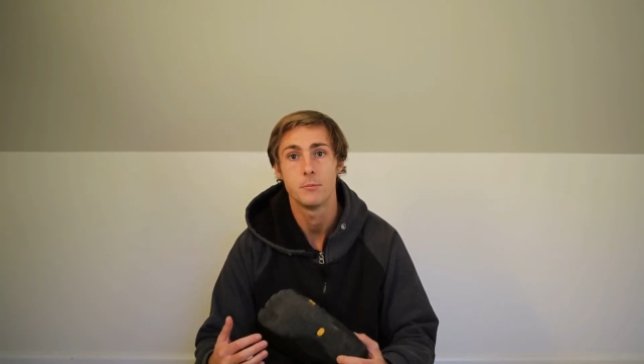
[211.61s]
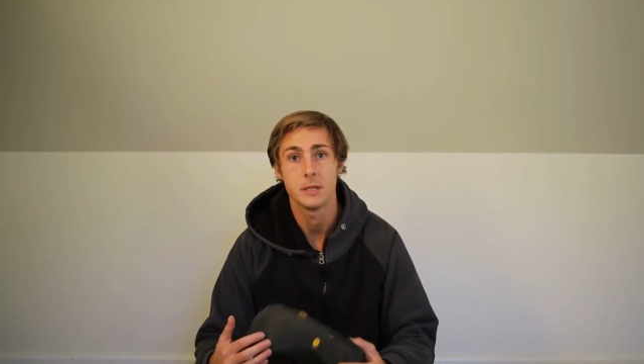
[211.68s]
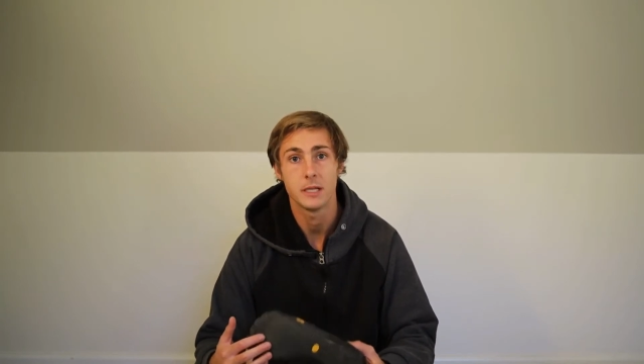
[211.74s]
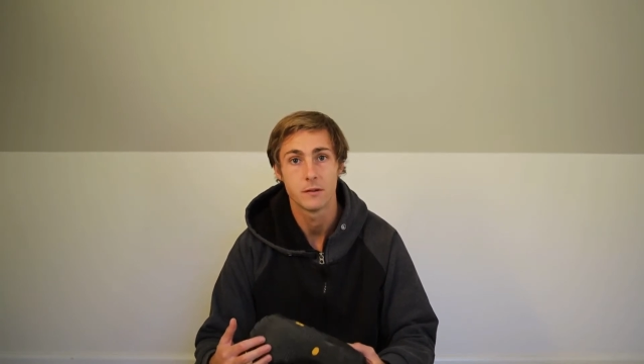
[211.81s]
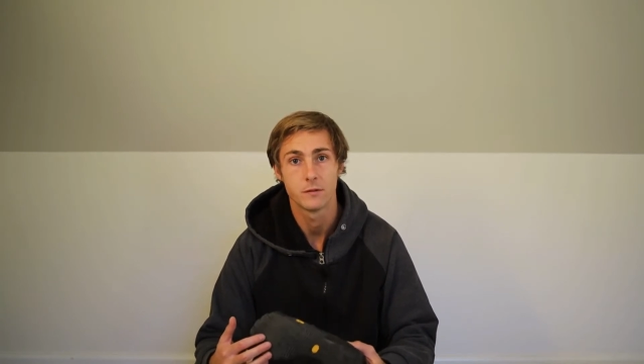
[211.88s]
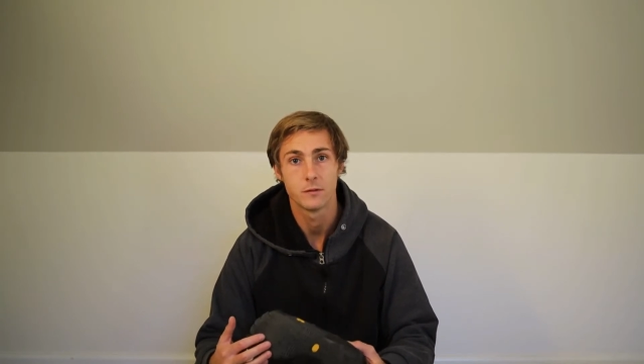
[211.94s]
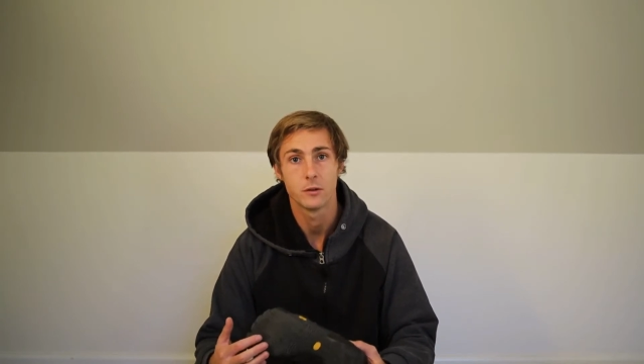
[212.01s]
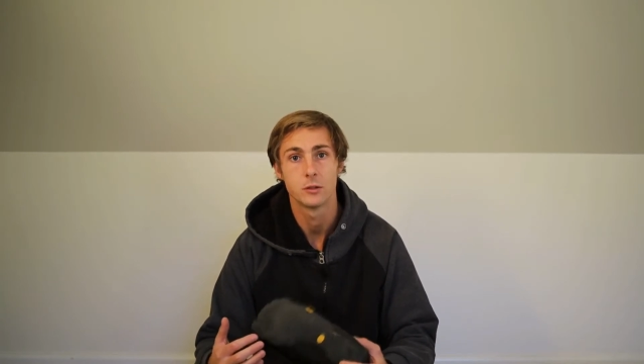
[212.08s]

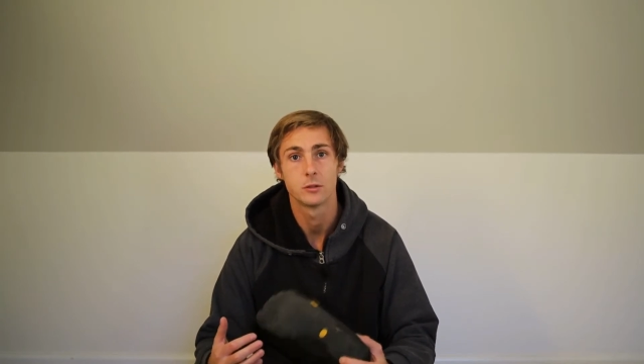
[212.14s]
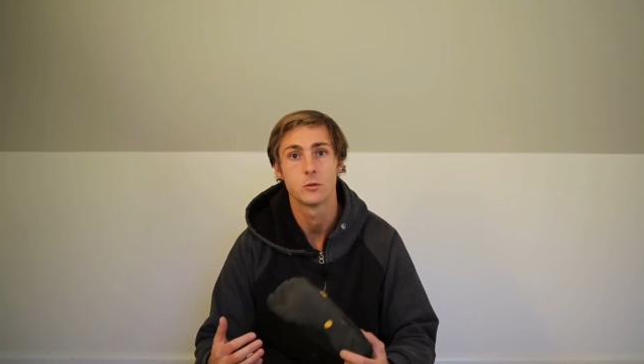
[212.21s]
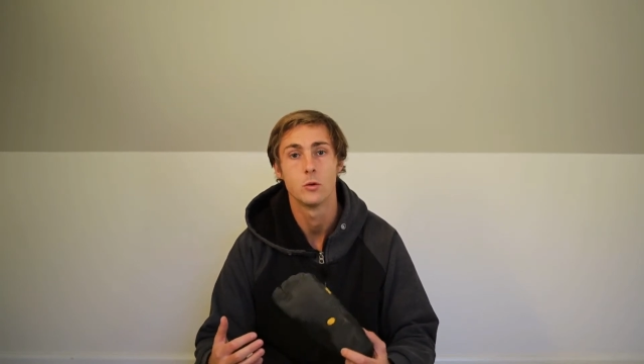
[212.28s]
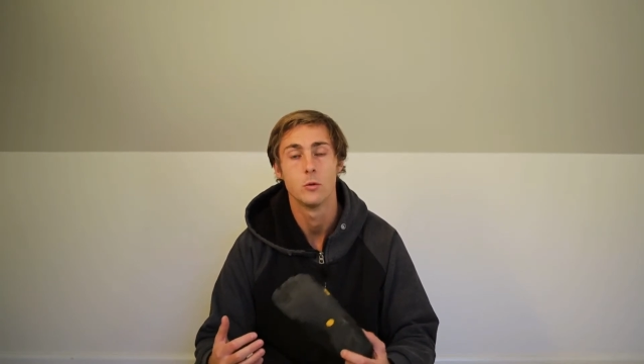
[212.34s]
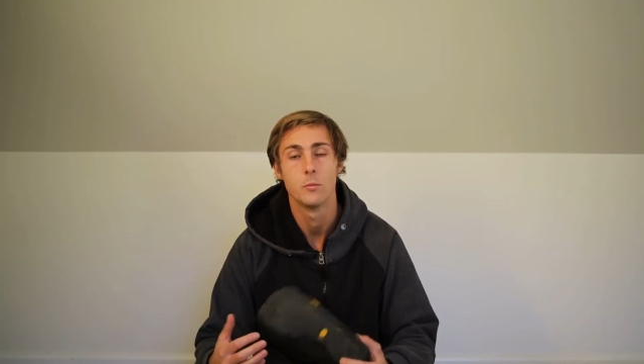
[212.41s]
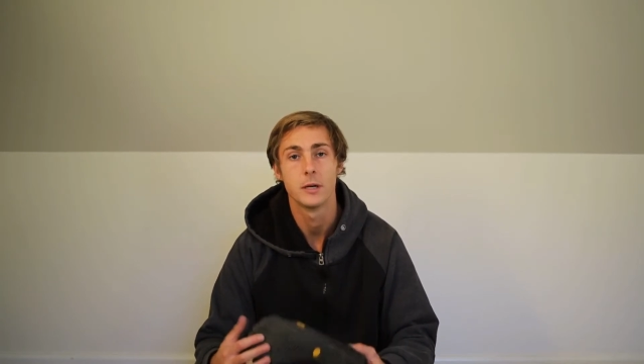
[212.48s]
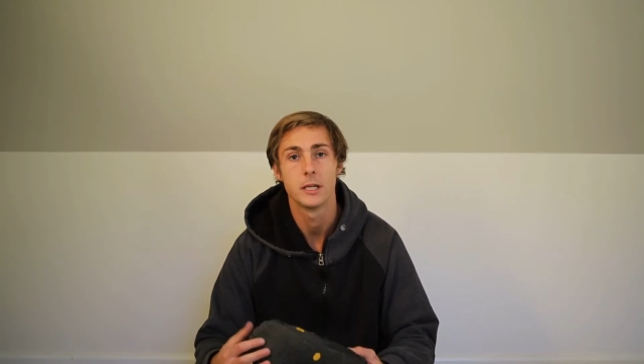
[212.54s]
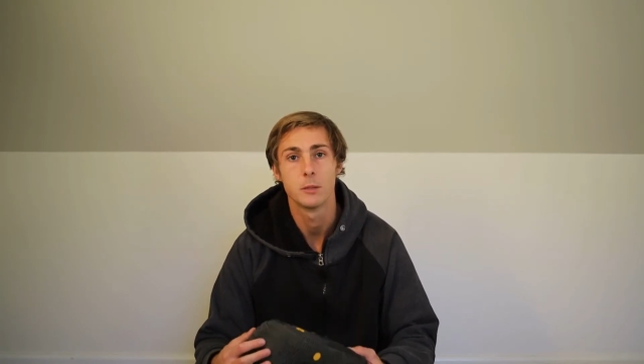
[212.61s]
barefoot
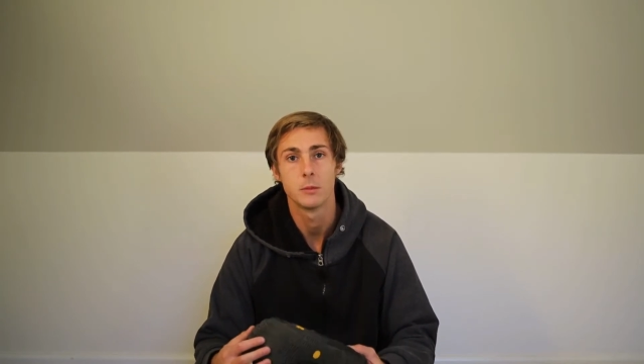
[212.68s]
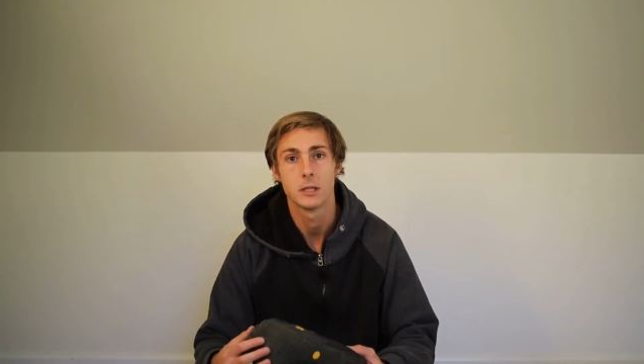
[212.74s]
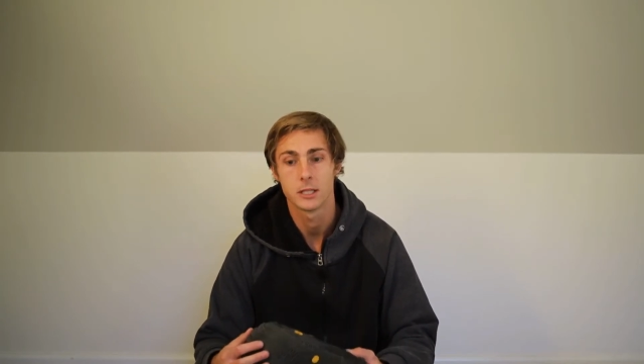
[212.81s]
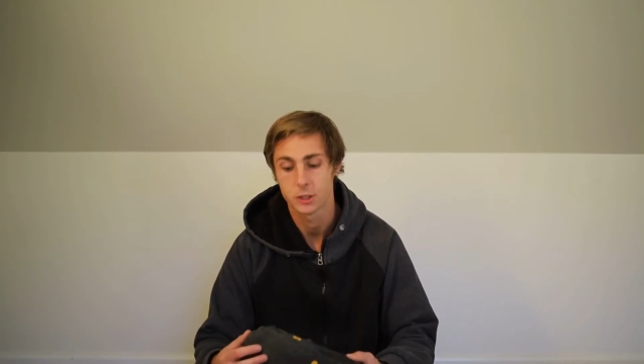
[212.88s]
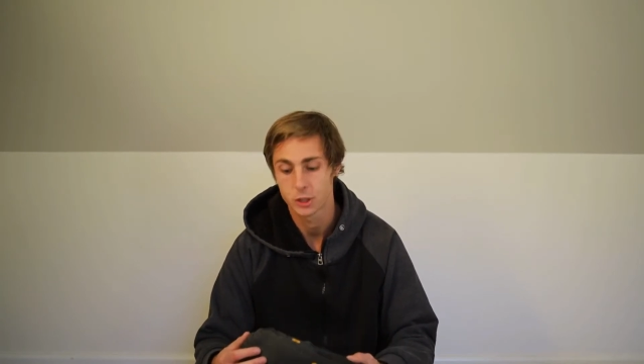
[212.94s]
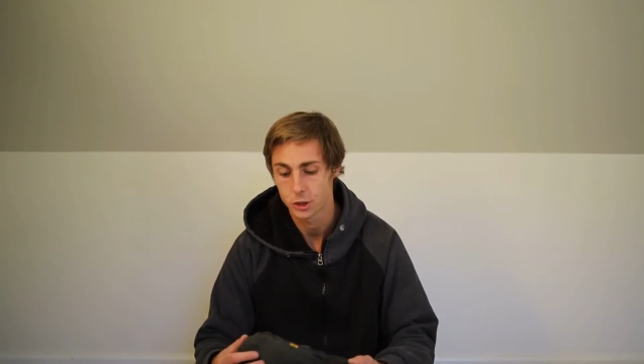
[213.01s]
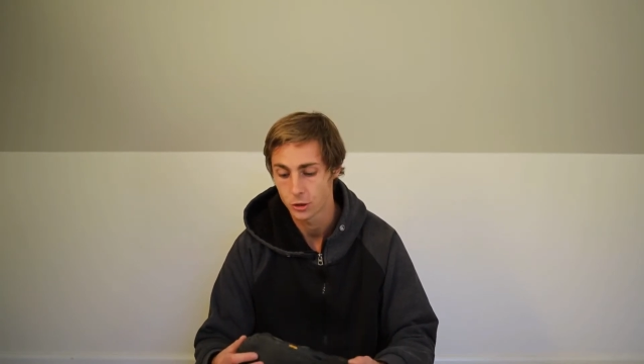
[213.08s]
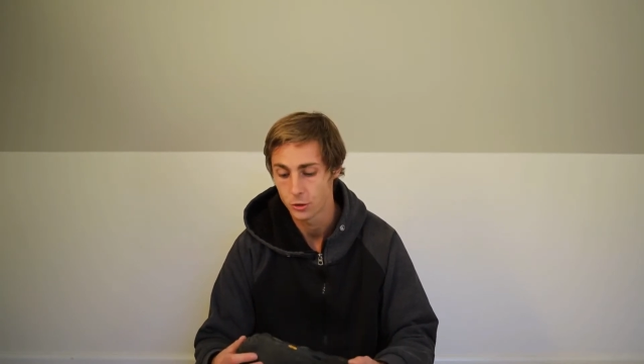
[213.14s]
or
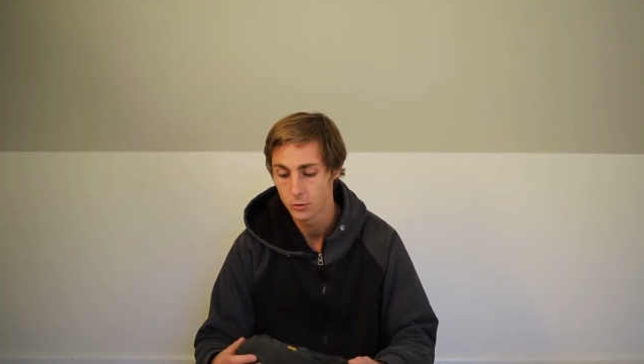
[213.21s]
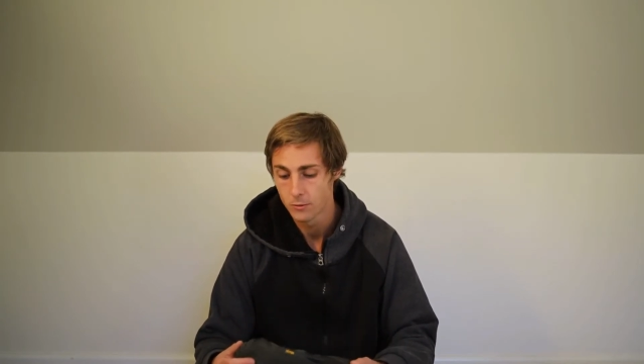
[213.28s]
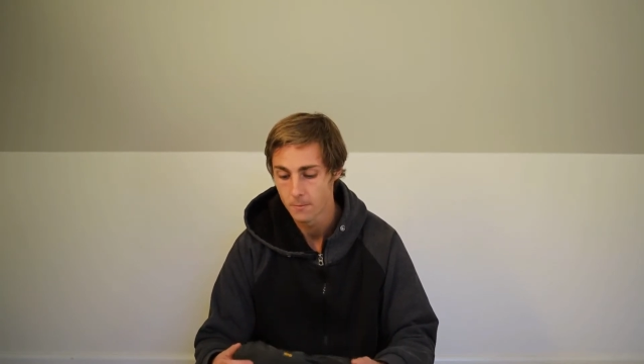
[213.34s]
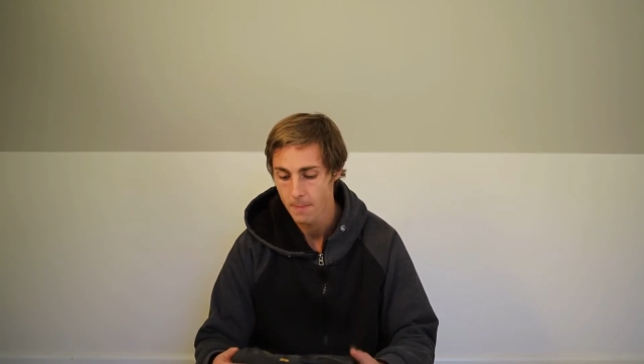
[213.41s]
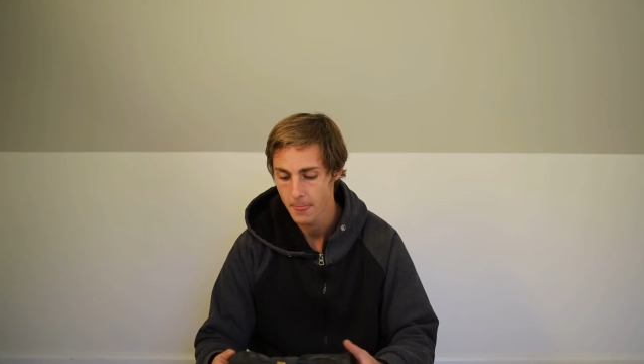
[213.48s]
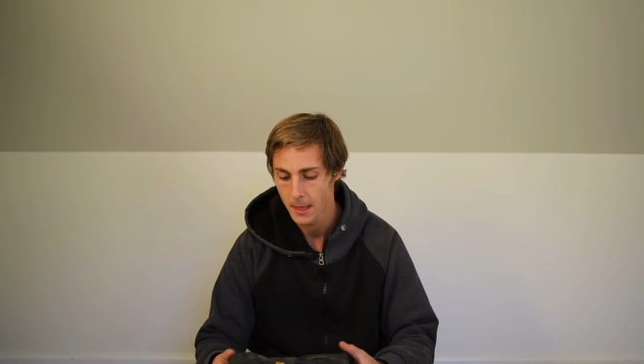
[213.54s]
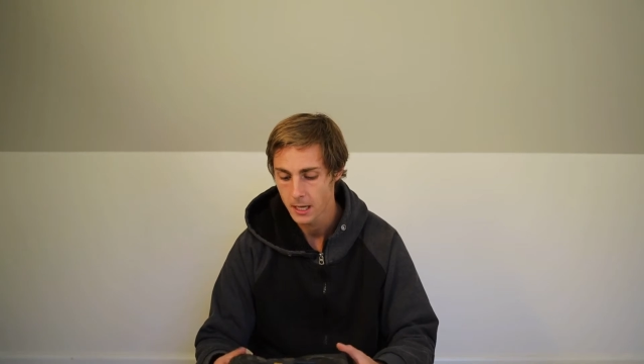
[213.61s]
minimalist shoe,